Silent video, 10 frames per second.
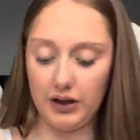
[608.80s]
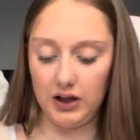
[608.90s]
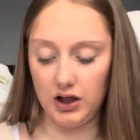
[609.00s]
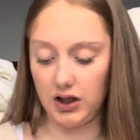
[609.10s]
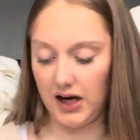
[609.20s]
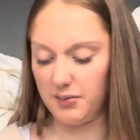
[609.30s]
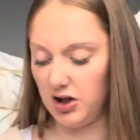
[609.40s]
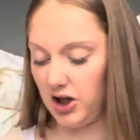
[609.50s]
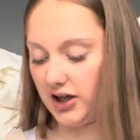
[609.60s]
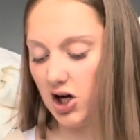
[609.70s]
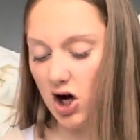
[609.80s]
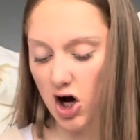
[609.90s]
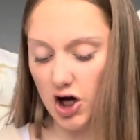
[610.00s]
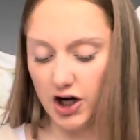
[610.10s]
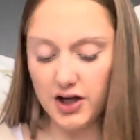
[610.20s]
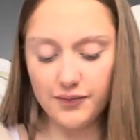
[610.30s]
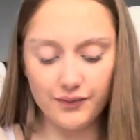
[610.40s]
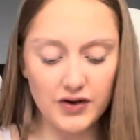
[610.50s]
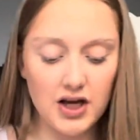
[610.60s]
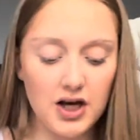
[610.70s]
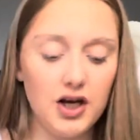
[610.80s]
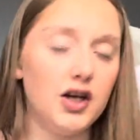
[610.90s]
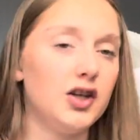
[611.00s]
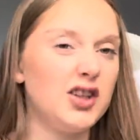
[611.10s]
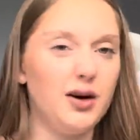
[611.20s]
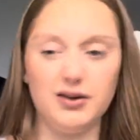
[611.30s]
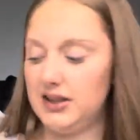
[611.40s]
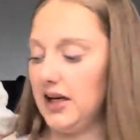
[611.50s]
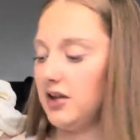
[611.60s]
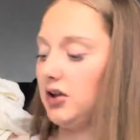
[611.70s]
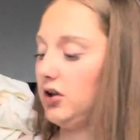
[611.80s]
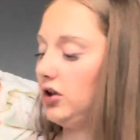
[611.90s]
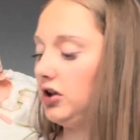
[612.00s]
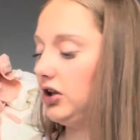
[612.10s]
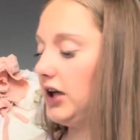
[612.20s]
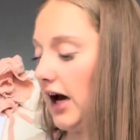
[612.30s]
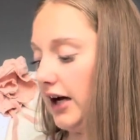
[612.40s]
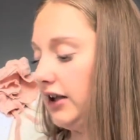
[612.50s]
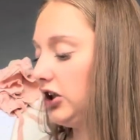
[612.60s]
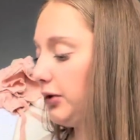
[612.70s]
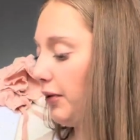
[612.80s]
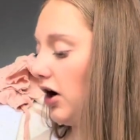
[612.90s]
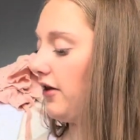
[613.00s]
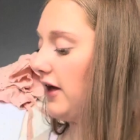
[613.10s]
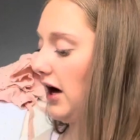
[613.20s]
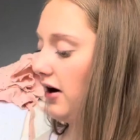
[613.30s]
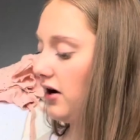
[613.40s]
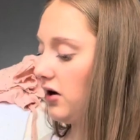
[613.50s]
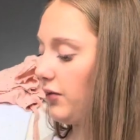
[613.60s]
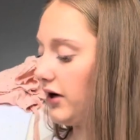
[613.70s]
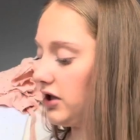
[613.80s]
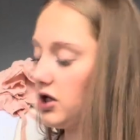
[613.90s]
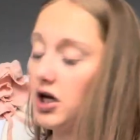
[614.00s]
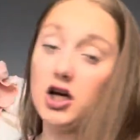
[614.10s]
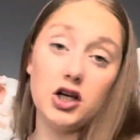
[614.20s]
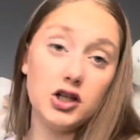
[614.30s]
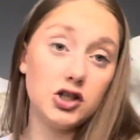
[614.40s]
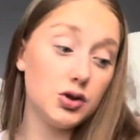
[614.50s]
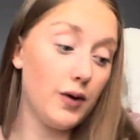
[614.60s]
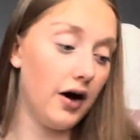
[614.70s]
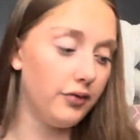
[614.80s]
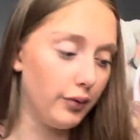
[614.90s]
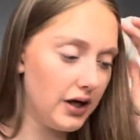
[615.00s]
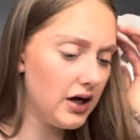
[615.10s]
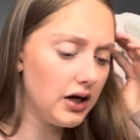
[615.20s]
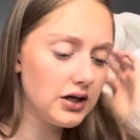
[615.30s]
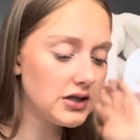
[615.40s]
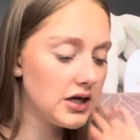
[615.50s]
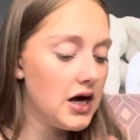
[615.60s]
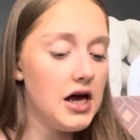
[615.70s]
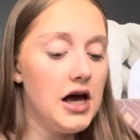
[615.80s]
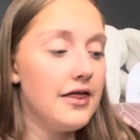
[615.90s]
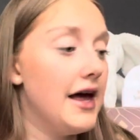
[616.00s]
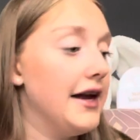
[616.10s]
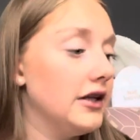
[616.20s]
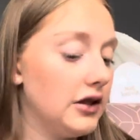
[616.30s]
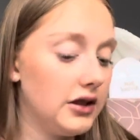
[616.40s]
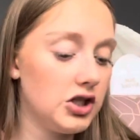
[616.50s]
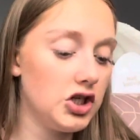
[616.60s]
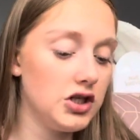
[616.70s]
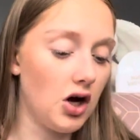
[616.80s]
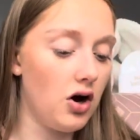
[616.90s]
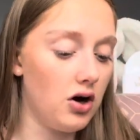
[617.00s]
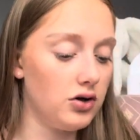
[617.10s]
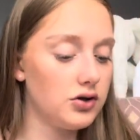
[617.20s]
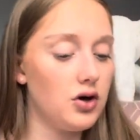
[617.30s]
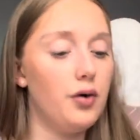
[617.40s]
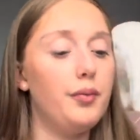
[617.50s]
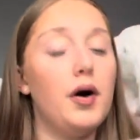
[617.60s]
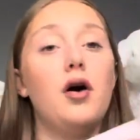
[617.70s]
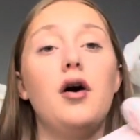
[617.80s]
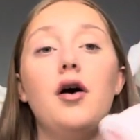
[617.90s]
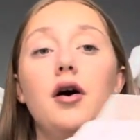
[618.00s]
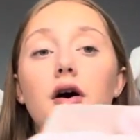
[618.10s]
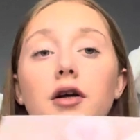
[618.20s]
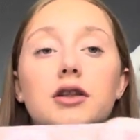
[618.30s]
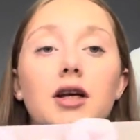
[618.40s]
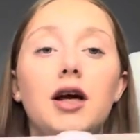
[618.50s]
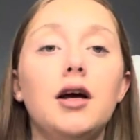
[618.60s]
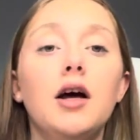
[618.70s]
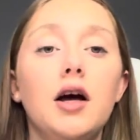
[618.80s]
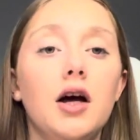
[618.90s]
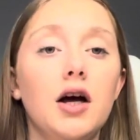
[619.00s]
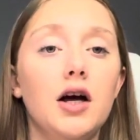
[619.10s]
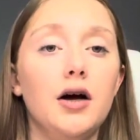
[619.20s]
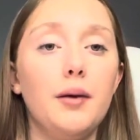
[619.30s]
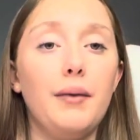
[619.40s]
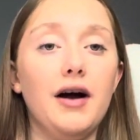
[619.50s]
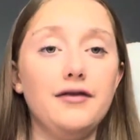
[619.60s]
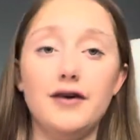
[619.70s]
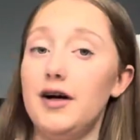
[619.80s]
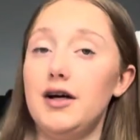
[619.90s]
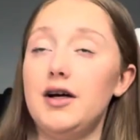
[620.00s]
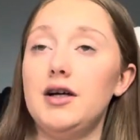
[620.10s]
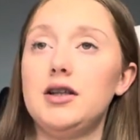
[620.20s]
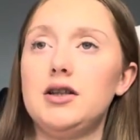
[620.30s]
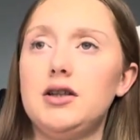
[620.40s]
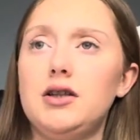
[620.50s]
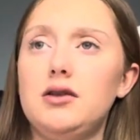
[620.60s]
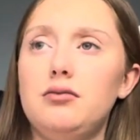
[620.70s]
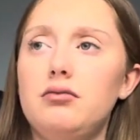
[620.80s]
a little animal in the corner. So that was dead nice. She bought that when I turned 12 weeks. Then she's also bought my first